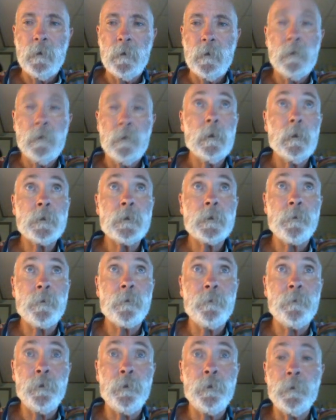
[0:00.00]
Let's
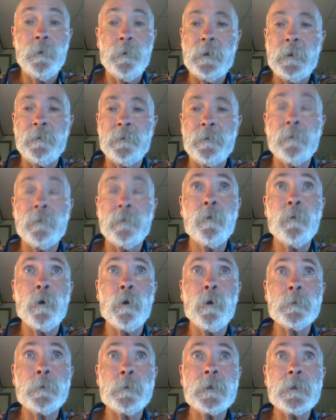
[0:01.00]
review the different
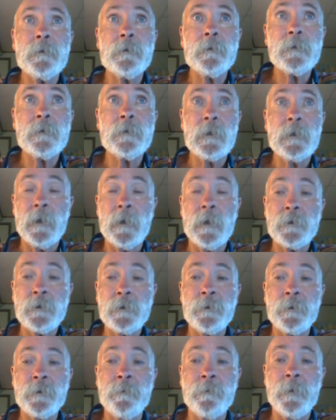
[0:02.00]
forms of
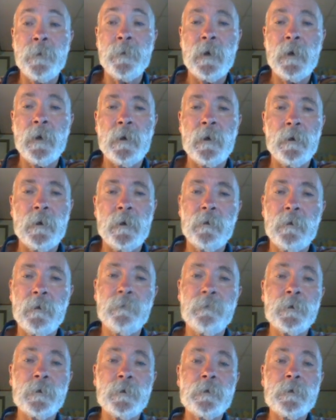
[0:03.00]
selection. The
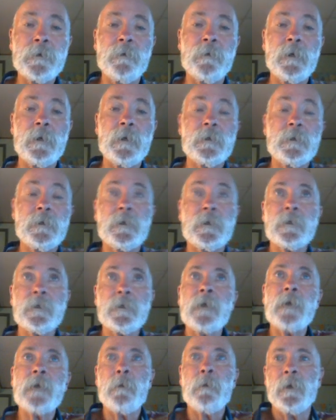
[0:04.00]
first of these is
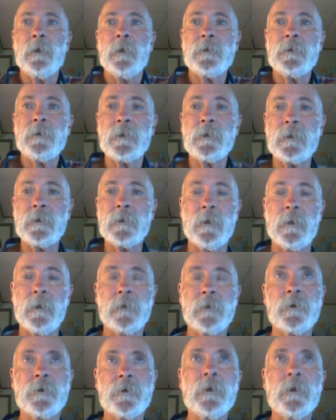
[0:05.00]
stabilizing
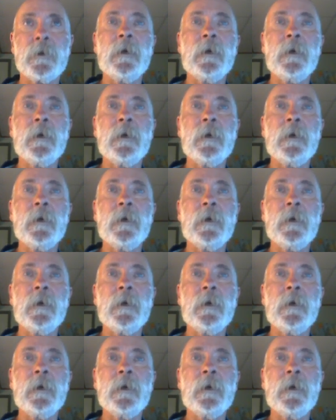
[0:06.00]
selection.